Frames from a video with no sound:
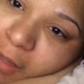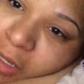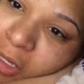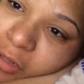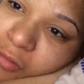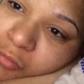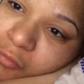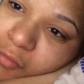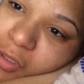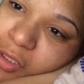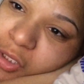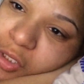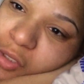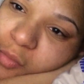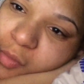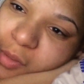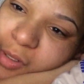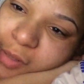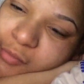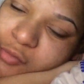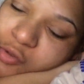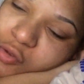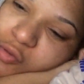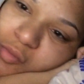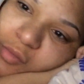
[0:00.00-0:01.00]
I don't really know
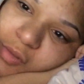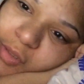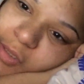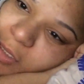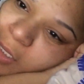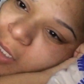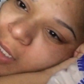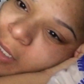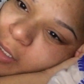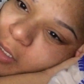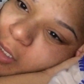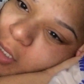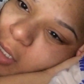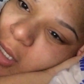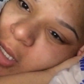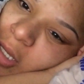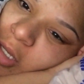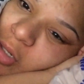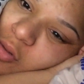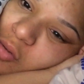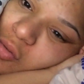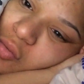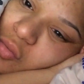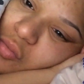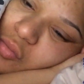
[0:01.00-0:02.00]
what I'm doing. Like,
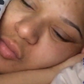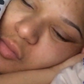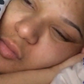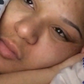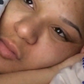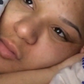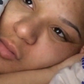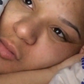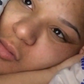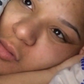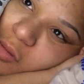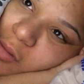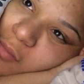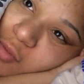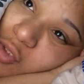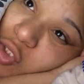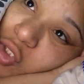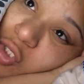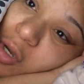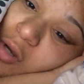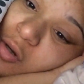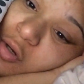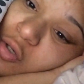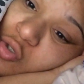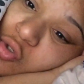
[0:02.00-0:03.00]
I don't, I'm
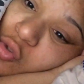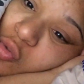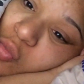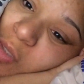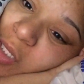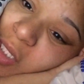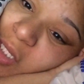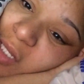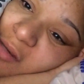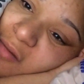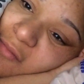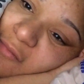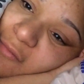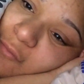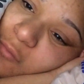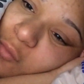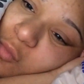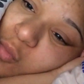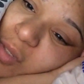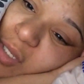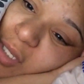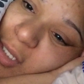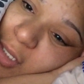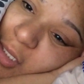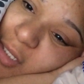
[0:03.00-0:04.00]
starting to do weekly,
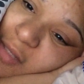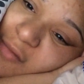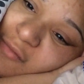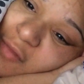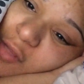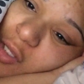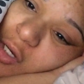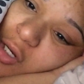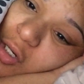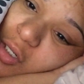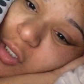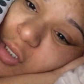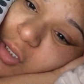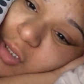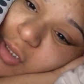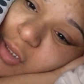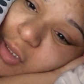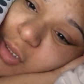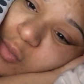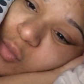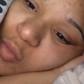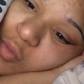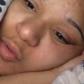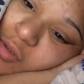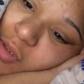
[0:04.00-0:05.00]
weekly
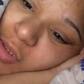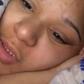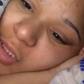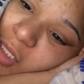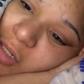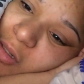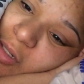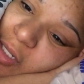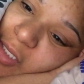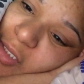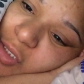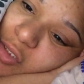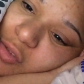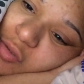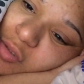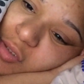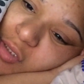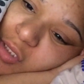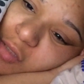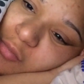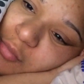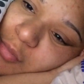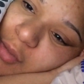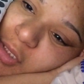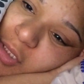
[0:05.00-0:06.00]
vlogs. We'll see how that
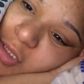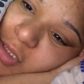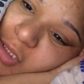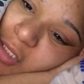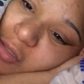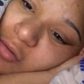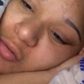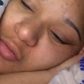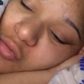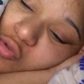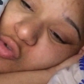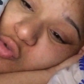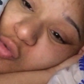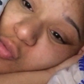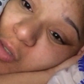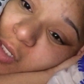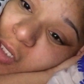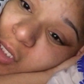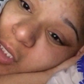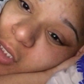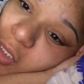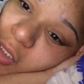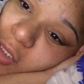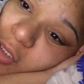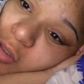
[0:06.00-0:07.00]
turns out because I don't do
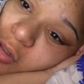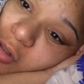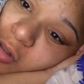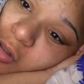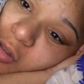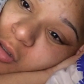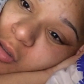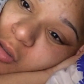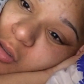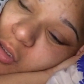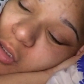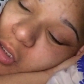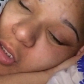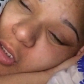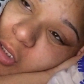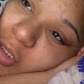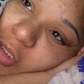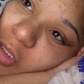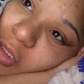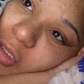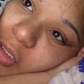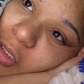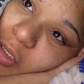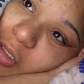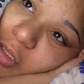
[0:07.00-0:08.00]
anything, y'all.
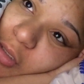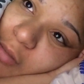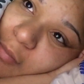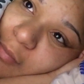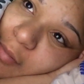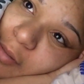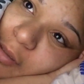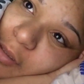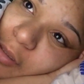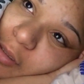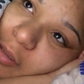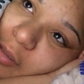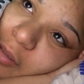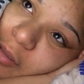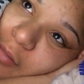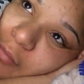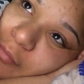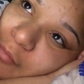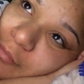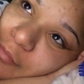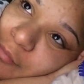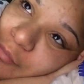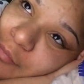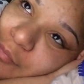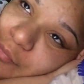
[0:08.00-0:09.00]
But,
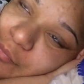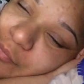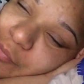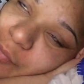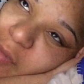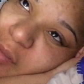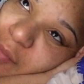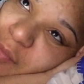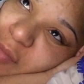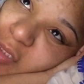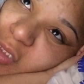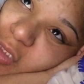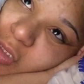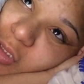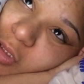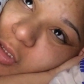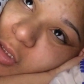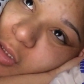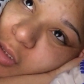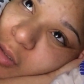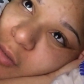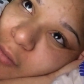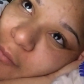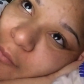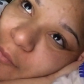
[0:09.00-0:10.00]
um, let me
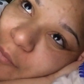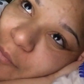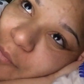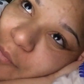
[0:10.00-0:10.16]
see.